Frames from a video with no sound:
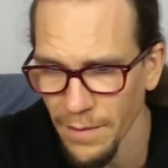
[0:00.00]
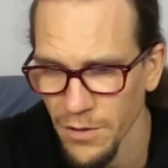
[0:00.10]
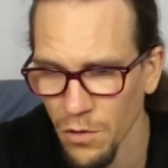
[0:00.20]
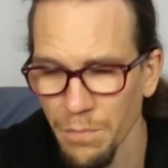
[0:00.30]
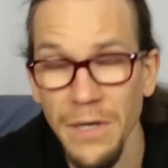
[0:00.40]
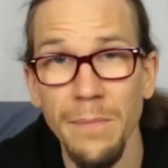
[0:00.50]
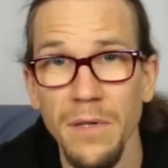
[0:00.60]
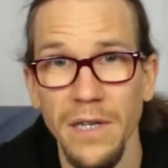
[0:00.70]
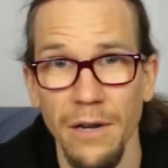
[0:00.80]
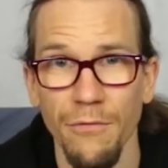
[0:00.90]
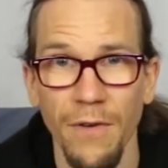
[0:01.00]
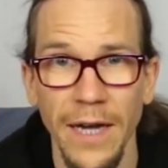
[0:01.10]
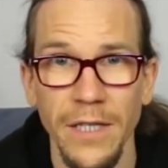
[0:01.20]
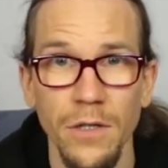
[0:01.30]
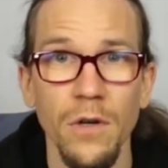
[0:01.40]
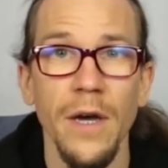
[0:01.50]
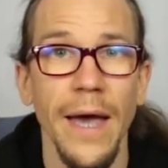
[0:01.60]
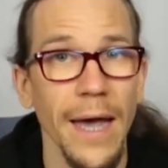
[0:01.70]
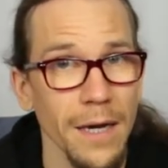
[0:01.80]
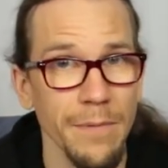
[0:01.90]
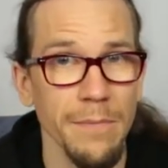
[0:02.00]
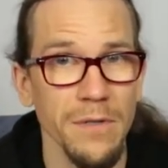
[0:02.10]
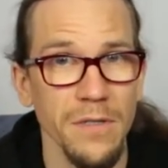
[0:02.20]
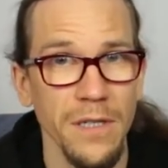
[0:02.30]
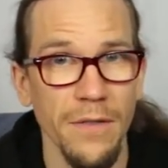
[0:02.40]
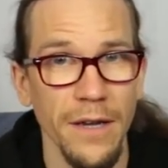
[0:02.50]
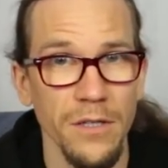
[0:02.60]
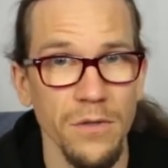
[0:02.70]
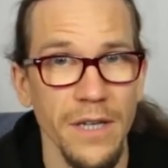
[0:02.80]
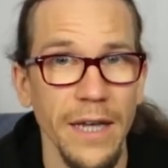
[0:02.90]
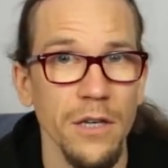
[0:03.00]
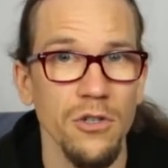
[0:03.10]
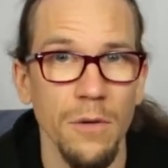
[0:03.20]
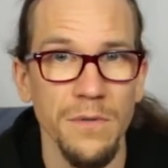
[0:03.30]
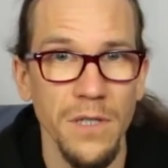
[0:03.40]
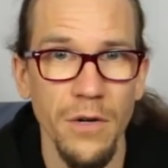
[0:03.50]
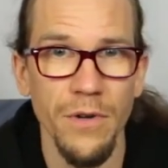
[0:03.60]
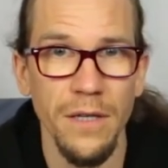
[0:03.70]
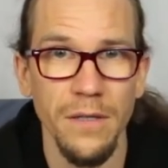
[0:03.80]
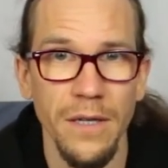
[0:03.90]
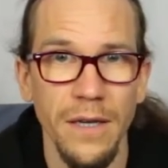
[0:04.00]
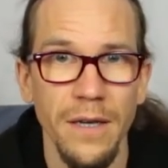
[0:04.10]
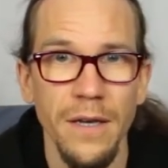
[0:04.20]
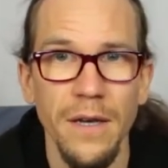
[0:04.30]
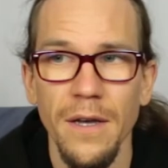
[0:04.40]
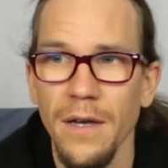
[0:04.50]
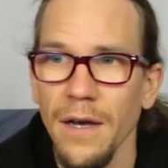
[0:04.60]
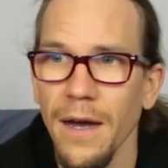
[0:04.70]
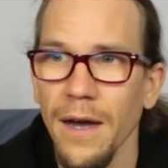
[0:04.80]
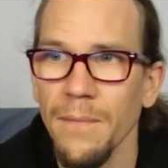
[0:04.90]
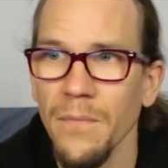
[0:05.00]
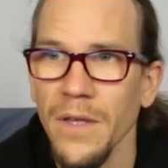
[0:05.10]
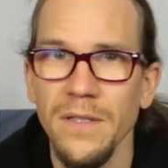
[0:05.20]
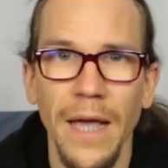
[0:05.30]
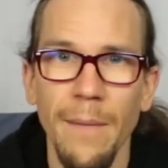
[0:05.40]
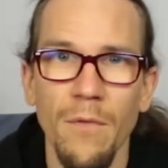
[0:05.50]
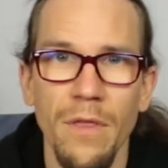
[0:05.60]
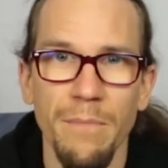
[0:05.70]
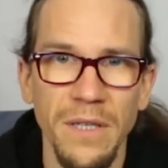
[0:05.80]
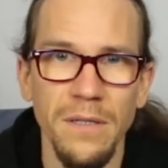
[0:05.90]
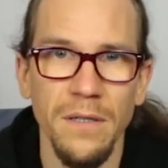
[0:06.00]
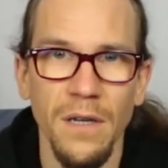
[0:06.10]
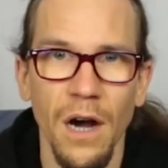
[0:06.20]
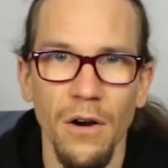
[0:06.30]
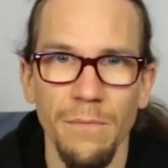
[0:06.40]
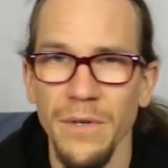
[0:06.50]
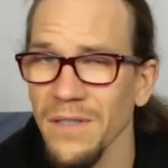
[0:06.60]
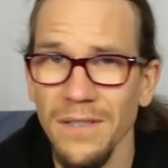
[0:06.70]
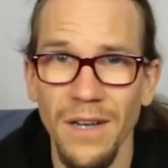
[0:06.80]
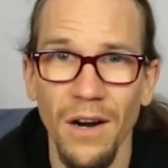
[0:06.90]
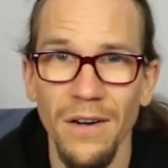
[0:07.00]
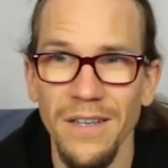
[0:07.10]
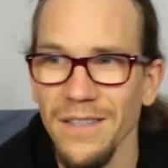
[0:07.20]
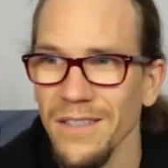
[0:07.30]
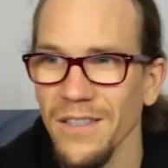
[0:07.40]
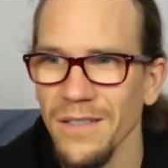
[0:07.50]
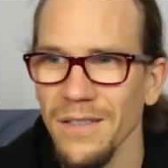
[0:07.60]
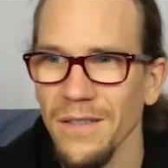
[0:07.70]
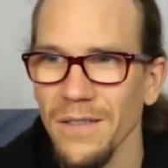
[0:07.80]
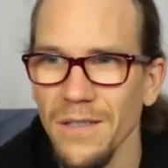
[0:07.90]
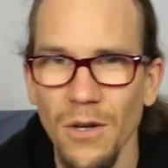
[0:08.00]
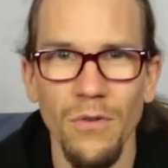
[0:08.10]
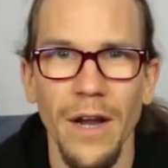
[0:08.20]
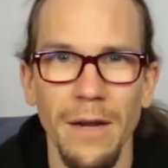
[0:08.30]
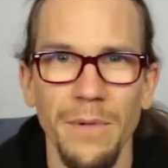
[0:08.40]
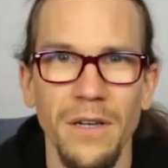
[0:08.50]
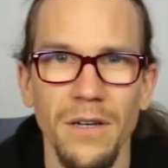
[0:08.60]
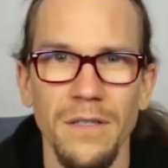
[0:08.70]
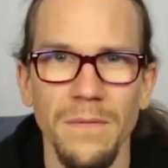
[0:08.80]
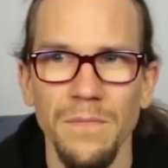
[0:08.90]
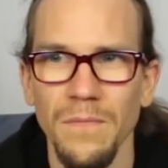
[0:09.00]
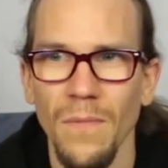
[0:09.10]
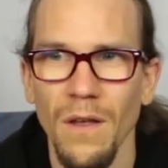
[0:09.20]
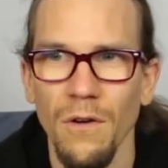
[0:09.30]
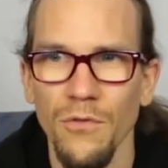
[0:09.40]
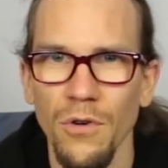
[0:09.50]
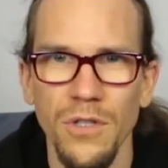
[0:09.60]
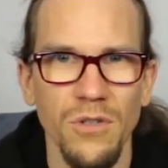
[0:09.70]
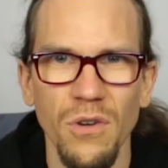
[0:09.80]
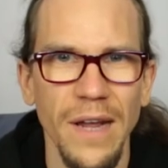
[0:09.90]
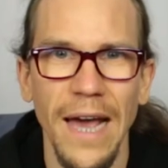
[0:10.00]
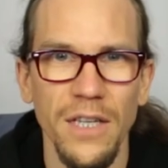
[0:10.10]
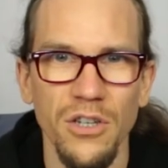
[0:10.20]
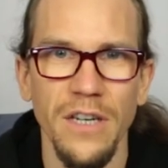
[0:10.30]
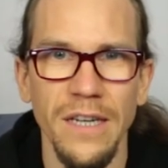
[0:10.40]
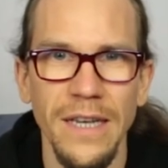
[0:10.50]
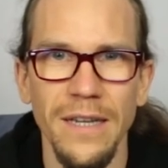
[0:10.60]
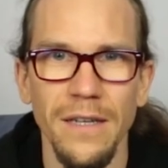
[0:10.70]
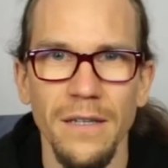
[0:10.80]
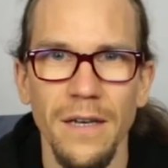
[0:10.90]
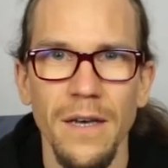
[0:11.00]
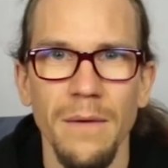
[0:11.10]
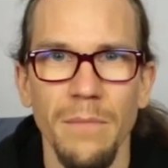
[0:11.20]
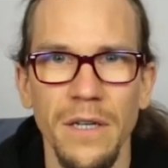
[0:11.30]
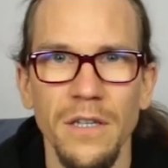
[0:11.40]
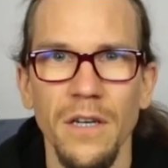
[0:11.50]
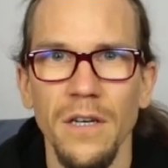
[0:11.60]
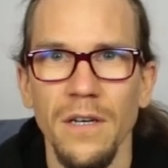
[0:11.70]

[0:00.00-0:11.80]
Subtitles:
so people can find you and people see that you take your job seriously. Same with a business card. Business card is just so great, because of course you don't actually need it, but